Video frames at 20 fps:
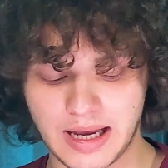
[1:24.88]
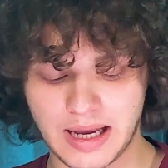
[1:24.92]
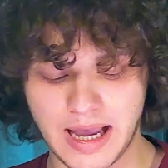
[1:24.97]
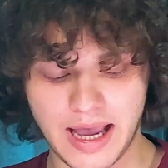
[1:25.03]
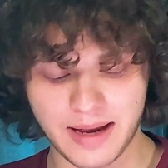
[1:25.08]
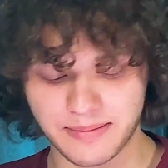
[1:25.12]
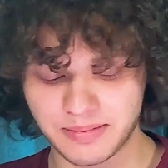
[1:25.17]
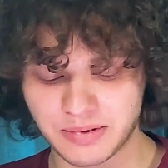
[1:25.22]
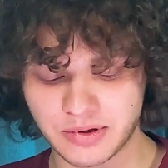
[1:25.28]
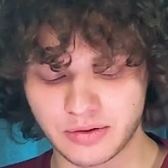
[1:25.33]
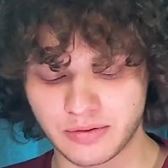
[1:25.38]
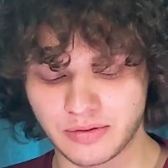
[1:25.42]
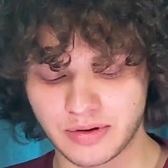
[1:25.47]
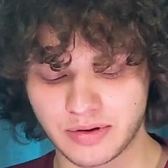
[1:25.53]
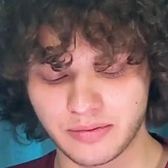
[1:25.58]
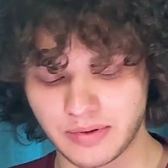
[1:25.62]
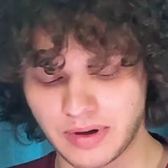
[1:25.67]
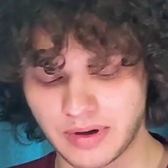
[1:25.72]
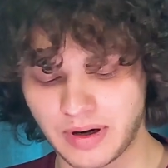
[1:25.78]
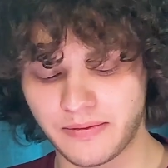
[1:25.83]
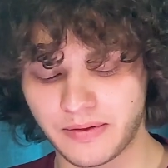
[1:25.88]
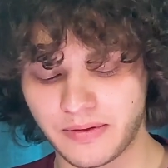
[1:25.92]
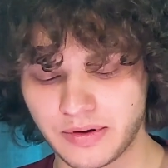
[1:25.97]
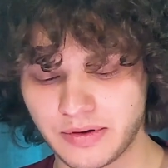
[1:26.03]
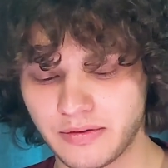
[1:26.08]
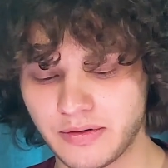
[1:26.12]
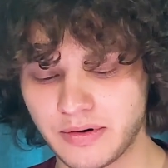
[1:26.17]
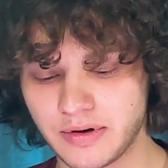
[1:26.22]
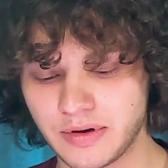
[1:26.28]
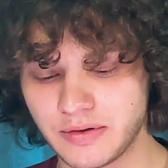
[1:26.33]
App Store, whatever
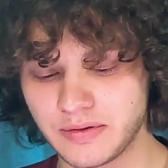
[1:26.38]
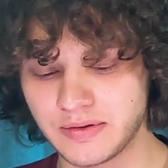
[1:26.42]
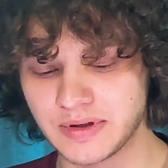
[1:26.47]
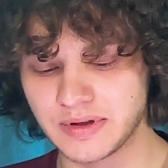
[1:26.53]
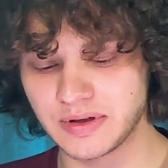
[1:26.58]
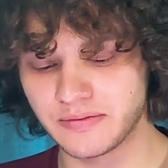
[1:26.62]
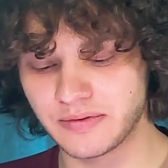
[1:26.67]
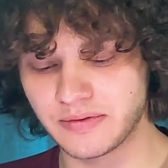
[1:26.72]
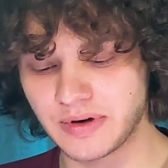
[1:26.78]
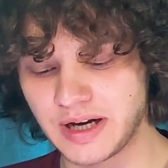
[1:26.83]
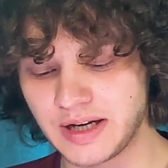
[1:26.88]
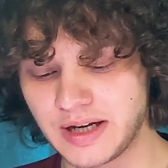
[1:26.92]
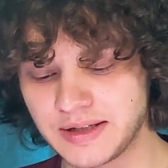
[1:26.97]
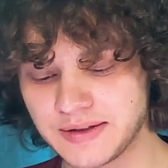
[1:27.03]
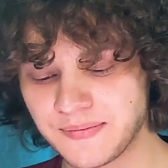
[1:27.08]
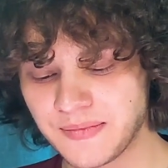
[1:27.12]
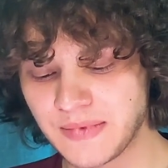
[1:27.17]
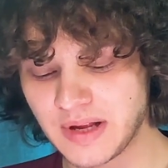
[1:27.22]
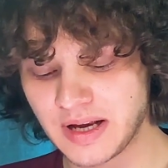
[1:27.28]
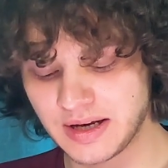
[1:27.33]
you're using, right?